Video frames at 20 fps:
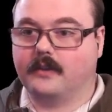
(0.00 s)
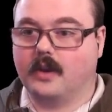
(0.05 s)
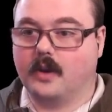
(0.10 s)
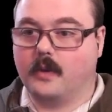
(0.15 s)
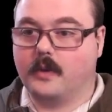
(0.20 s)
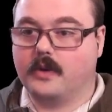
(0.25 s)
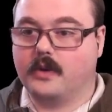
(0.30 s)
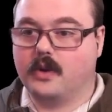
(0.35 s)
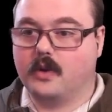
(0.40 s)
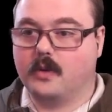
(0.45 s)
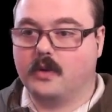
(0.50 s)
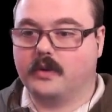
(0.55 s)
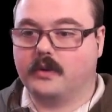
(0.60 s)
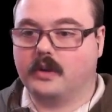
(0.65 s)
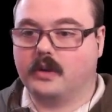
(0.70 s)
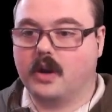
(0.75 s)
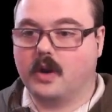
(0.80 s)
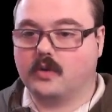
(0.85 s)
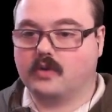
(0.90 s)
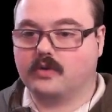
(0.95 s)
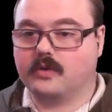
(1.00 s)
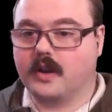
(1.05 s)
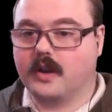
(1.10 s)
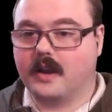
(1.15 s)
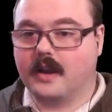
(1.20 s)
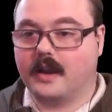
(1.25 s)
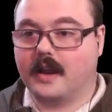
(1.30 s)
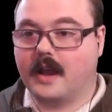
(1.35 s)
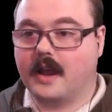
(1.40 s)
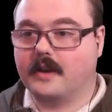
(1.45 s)
we do want to go straight
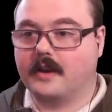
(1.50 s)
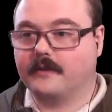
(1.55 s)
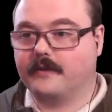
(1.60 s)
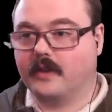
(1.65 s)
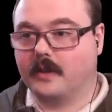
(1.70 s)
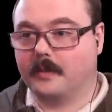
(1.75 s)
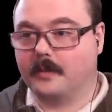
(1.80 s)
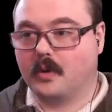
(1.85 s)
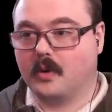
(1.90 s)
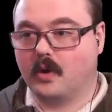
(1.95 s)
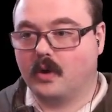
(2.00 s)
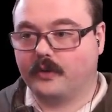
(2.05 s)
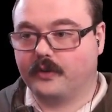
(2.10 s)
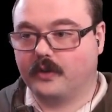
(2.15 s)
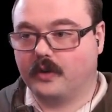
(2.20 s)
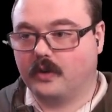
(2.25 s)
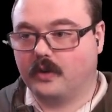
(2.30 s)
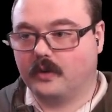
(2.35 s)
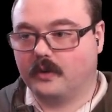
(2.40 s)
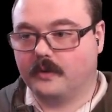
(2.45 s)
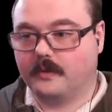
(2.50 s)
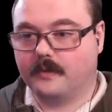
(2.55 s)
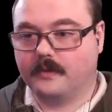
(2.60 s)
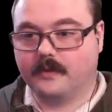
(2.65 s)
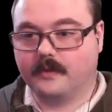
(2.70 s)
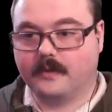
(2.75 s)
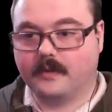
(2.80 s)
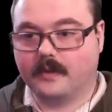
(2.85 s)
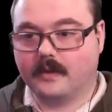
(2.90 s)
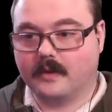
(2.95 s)
again for the portal.
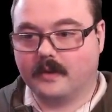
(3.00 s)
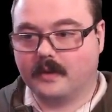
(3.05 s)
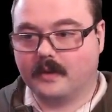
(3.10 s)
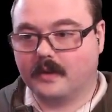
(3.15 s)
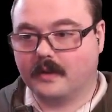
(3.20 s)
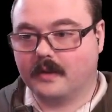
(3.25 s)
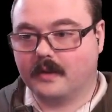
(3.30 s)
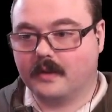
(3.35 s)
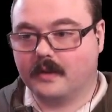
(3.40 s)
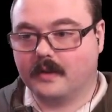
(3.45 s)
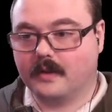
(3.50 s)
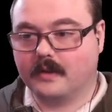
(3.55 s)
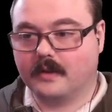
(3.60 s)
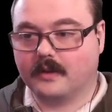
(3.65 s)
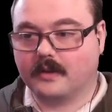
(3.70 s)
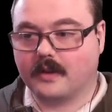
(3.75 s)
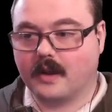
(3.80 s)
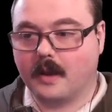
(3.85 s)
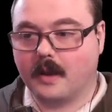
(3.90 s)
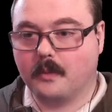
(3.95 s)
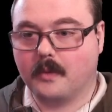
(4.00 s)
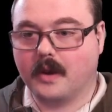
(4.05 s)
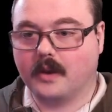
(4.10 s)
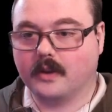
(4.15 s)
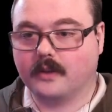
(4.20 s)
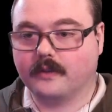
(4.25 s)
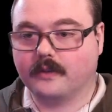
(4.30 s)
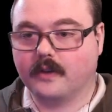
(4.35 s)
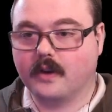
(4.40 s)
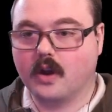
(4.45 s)
Time waits
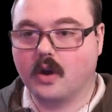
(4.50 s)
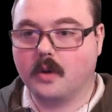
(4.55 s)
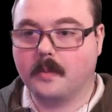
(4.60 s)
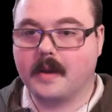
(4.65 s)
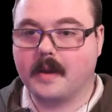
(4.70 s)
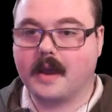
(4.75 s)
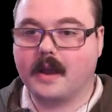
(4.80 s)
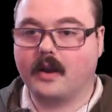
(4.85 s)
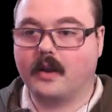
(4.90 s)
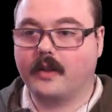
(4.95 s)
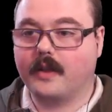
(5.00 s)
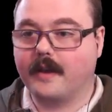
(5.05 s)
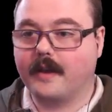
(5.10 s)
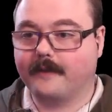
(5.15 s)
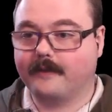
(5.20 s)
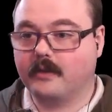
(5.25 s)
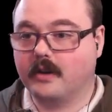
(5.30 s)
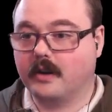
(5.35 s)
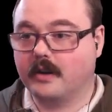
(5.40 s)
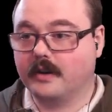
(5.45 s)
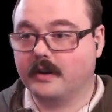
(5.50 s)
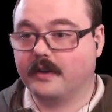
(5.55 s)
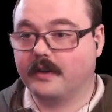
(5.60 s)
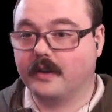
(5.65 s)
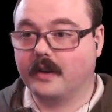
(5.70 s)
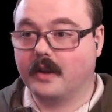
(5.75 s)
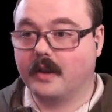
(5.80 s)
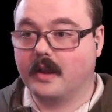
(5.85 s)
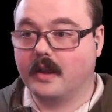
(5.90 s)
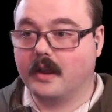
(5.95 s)
for no man on that front.
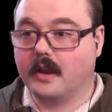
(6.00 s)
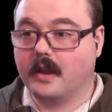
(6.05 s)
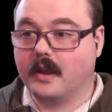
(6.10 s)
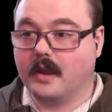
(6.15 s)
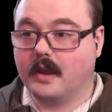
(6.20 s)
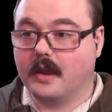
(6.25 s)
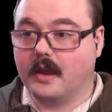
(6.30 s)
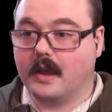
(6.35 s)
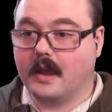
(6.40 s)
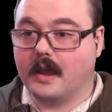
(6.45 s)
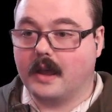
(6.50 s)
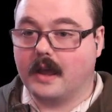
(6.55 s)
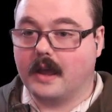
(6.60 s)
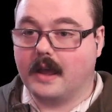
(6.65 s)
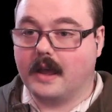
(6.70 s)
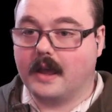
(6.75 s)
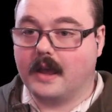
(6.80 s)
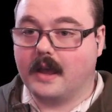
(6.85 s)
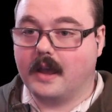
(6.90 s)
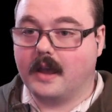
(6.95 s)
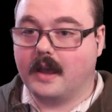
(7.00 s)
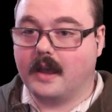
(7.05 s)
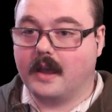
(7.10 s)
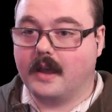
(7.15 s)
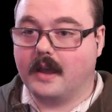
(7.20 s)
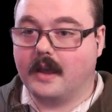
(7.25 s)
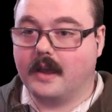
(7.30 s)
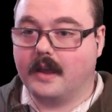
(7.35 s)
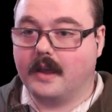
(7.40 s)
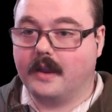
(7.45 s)

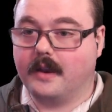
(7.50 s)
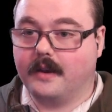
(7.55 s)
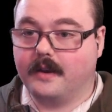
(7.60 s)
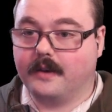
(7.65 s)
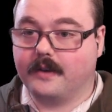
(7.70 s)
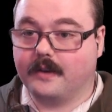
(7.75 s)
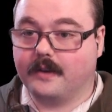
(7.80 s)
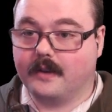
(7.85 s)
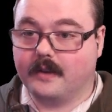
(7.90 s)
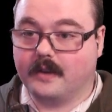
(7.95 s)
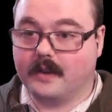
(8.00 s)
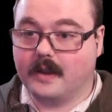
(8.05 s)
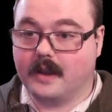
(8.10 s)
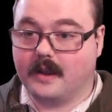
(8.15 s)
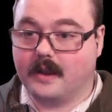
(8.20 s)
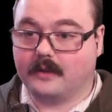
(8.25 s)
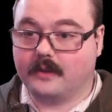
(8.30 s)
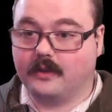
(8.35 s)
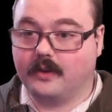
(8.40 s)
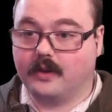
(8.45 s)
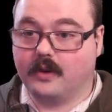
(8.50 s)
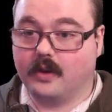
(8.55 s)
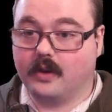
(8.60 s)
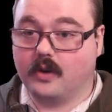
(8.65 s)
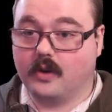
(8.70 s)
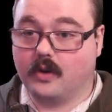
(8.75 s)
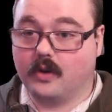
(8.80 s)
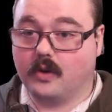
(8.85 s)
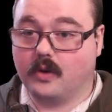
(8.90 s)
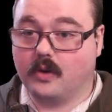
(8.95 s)
And let's
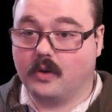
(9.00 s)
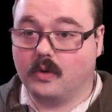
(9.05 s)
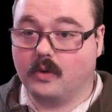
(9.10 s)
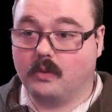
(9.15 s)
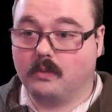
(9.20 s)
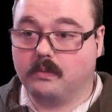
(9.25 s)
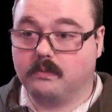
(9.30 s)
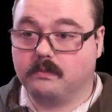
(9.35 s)
do